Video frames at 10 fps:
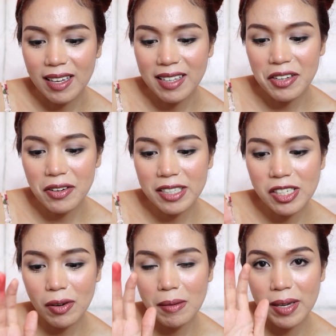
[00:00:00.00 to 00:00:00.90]
Tignan nyo,
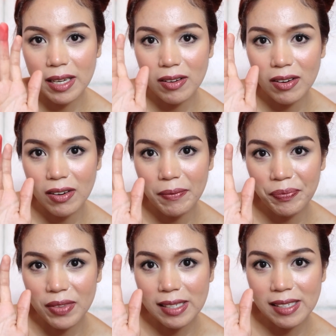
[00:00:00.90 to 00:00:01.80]
girls, yung kamay ko.
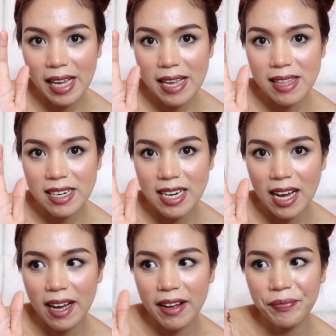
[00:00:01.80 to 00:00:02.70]
Nag-stain na
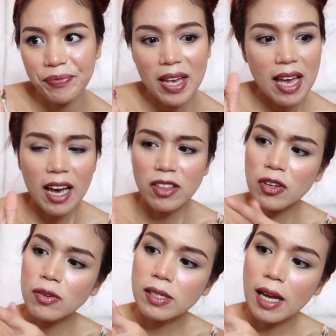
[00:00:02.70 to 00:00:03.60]
siya. Ito
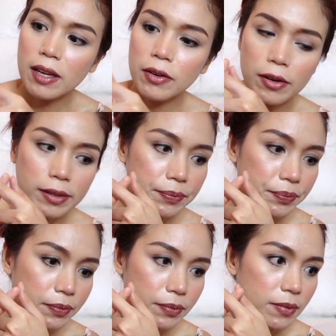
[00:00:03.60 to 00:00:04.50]
yung sa ano?
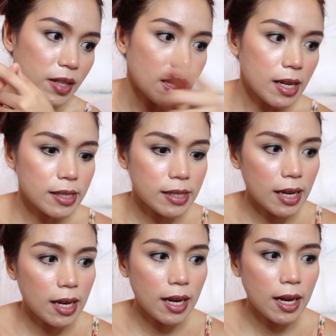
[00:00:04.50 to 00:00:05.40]

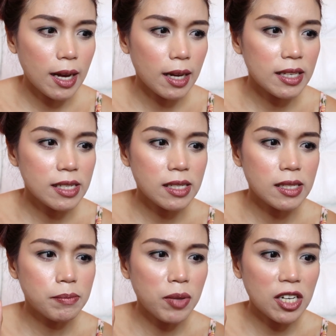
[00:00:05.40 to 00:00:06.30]
Sa Kiss
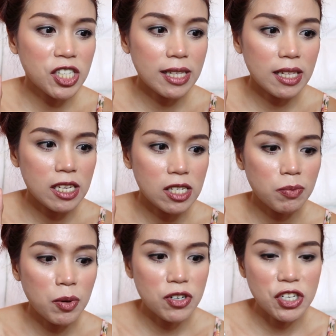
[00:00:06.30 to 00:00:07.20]
Blush and Kiss
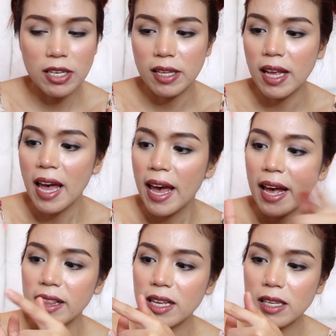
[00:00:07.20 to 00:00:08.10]
Potion.
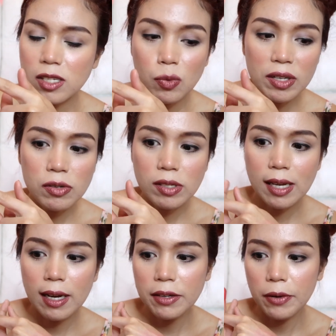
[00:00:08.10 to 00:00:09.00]
And then this one yung
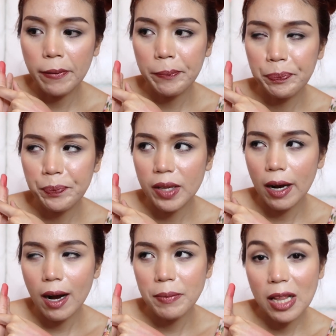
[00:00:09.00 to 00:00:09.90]
sa ano?
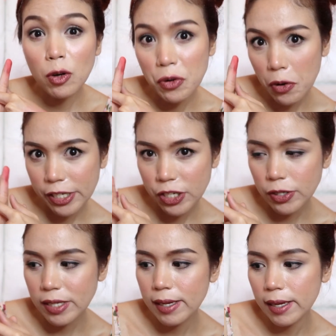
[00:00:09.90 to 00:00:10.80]
Hello
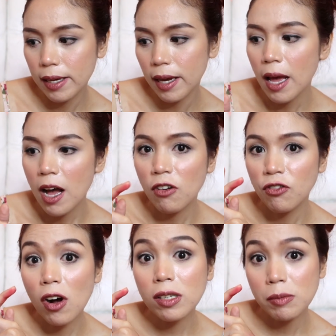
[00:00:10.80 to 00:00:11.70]
Gorgeous na
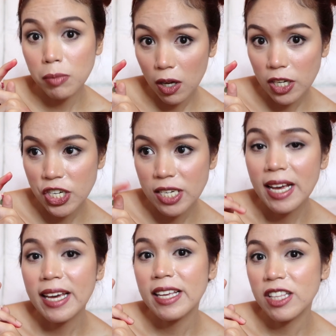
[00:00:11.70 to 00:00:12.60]
FAUX Blush
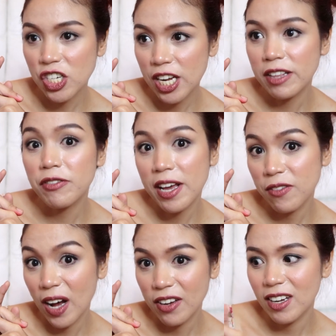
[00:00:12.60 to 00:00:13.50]
in the shade
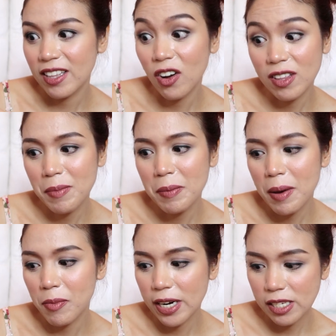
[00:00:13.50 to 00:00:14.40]
Red Violet. O, diba?
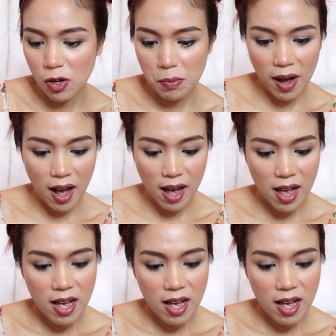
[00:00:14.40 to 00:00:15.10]
Memorize ko pa.